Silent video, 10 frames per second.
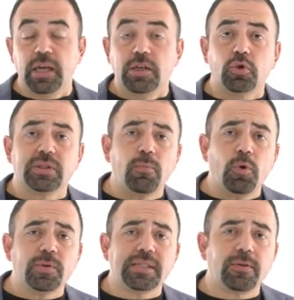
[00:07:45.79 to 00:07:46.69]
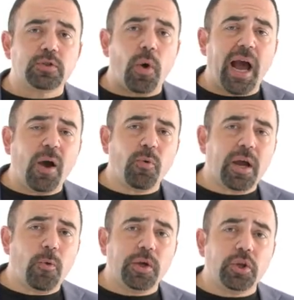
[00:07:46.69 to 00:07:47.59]
So someone will say, so how
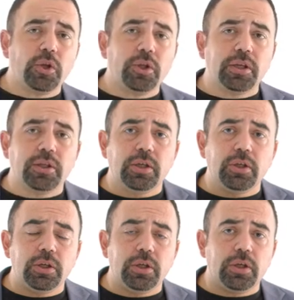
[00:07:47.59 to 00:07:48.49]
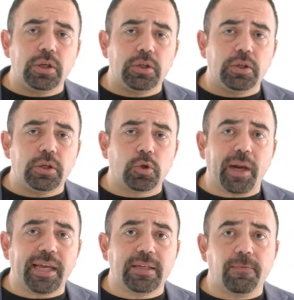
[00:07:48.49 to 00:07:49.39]
can we
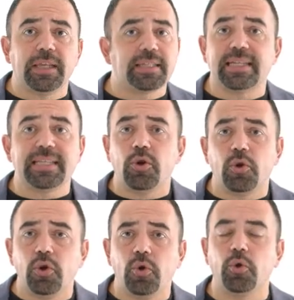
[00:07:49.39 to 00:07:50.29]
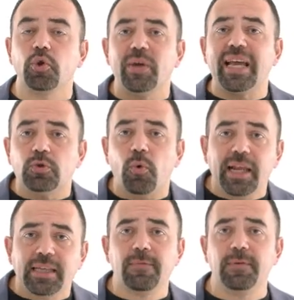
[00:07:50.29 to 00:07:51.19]
collect evidence? I say, no, you can't
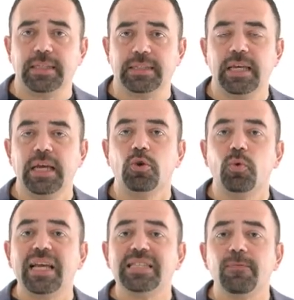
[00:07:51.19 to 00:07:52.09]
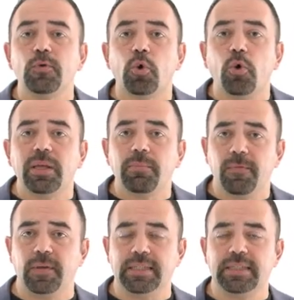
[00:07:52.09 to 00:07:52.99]
collect evidence. You can't even call them
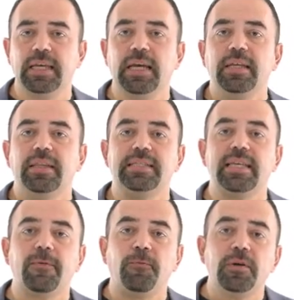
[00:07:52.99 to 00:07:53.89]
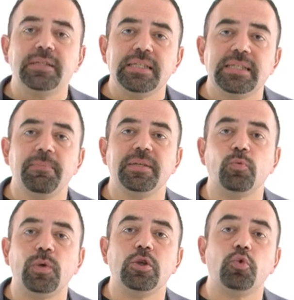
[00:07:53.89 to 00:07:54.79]
evidence. They say the first step is
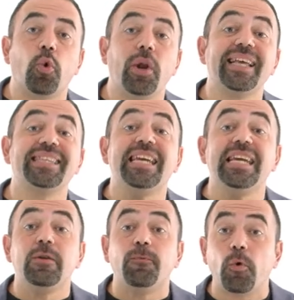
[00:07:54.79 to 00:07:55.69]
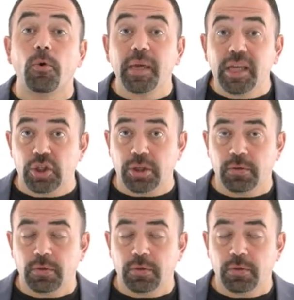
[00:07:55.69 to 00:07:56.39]
we need to collect information.